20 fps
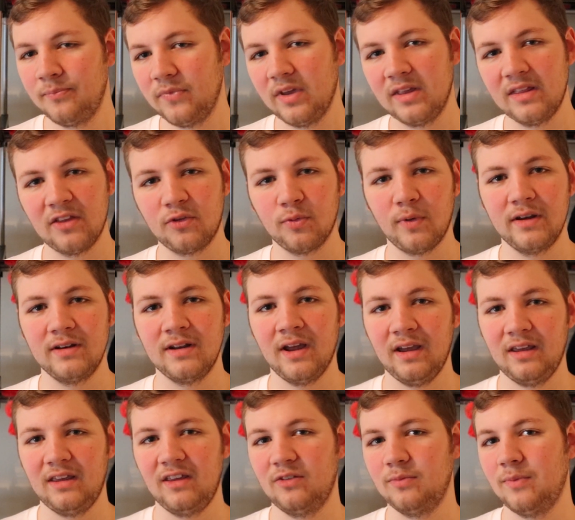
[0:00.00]
And that's why
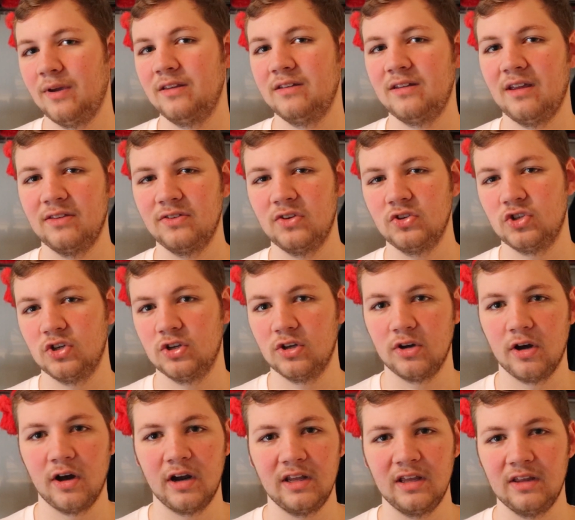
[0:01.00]
Nike's maintained such a good
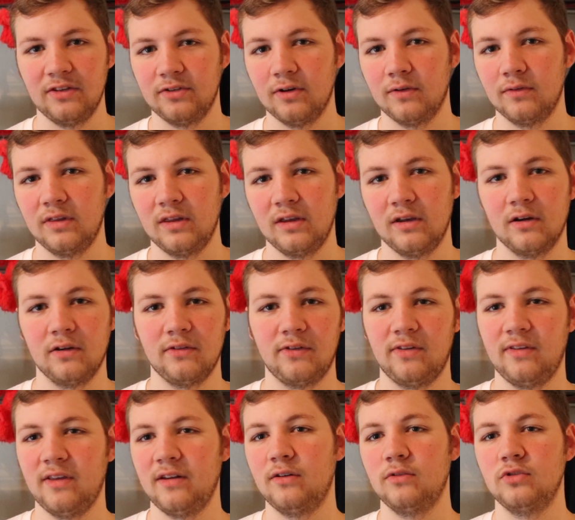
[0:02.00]
audience over the years,
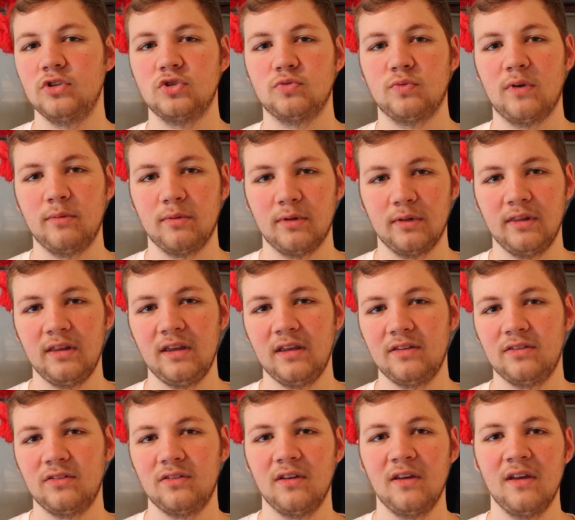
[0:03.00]
is they don't just
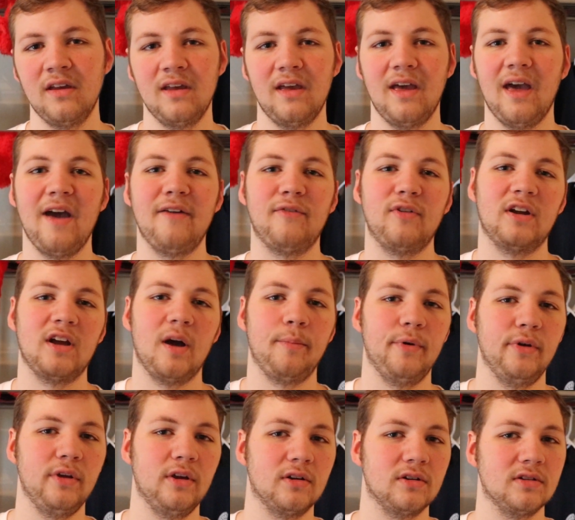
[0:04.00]
re-release. Every
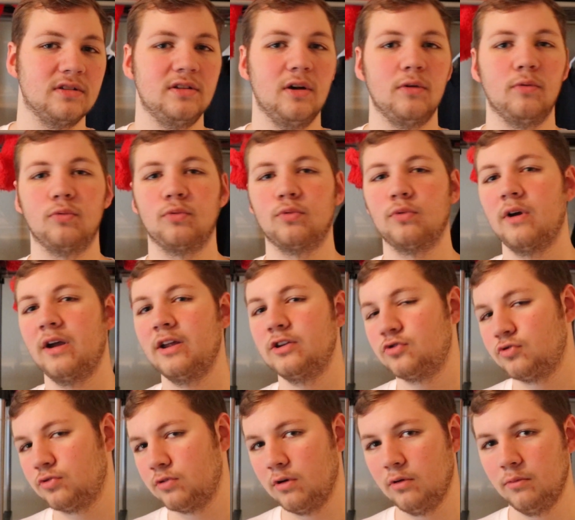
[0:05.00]
couple of years they'll
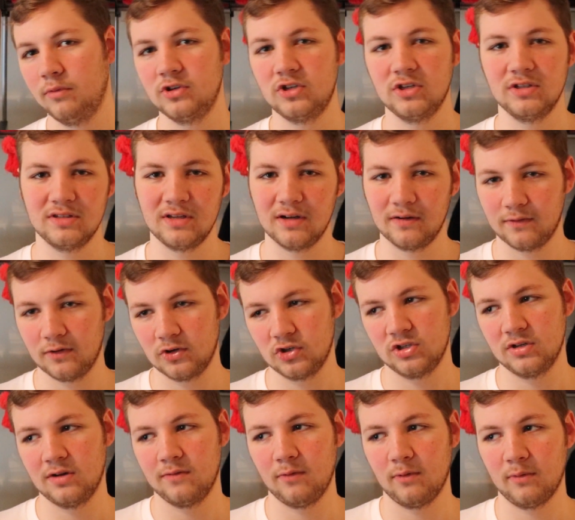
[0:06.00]
retro, which is their
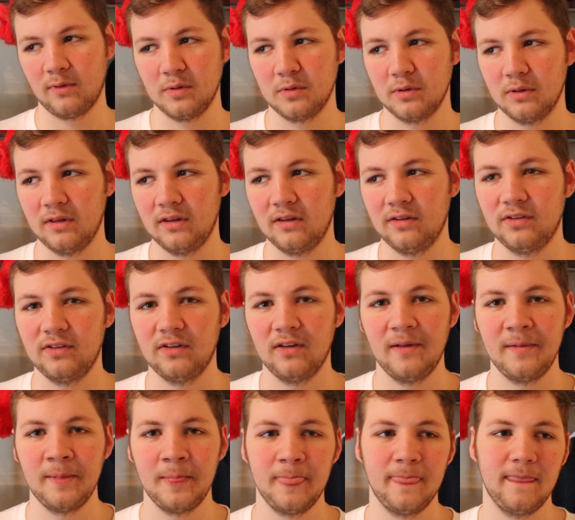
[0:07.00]
version of a re-release.
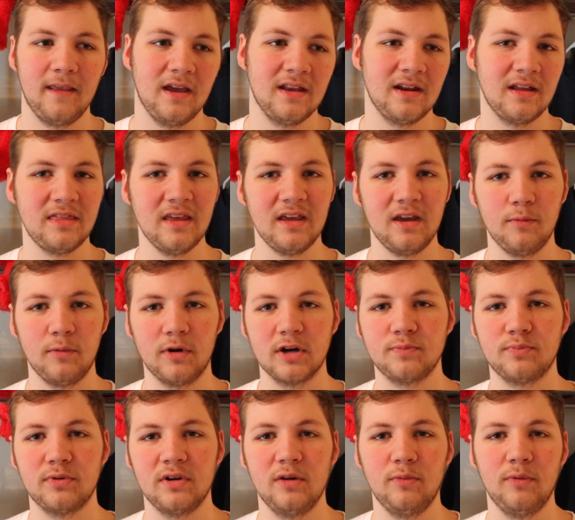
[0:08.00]
And I think it
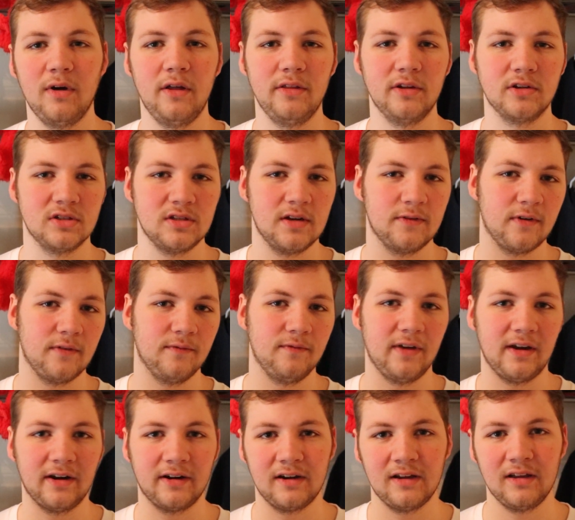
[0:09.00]
works pretty well. There's different
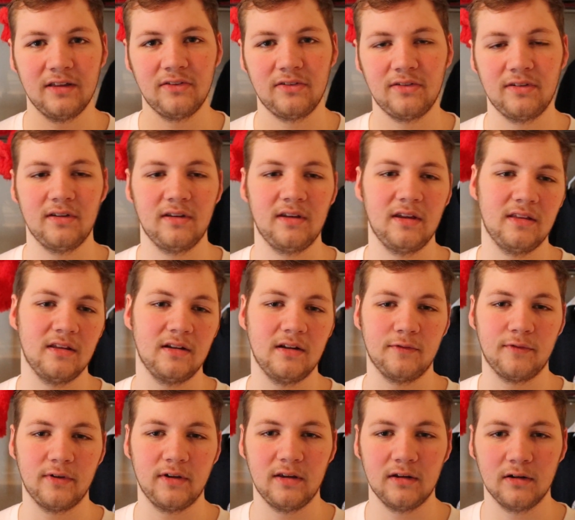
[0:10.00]
variants in the
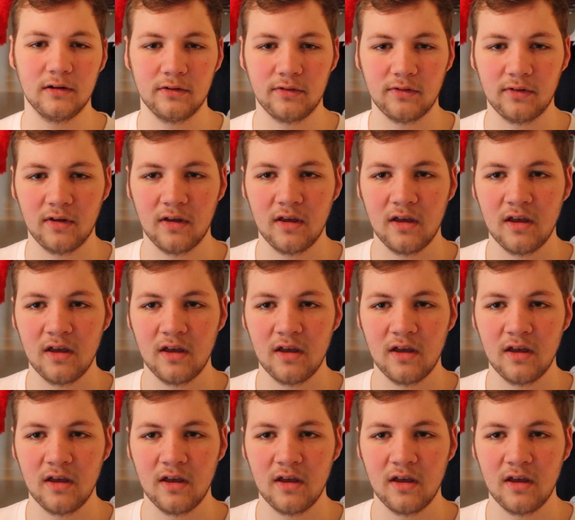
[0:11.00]
different years.